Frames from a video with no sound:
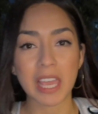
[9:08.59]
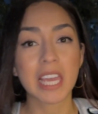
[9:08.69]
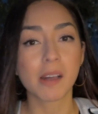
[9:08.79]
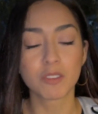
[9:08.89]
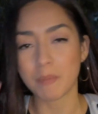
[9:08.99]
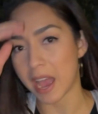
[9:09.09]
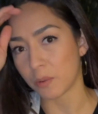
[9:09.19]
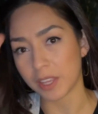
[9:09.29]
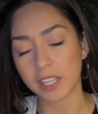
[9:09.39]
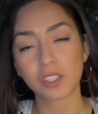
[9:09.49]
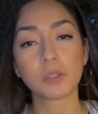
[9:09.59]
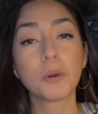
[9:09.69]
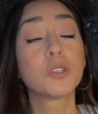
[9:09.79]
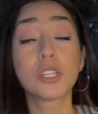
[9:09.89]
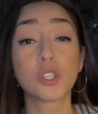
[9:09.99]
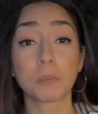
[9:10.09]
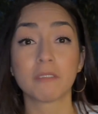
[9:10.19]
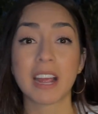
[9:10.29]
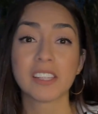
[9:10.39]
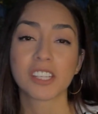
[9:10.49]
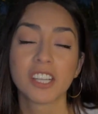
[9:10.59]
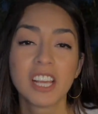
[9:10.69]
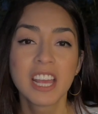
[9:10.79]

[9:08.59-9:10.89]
He comes back with his supposed supervisor,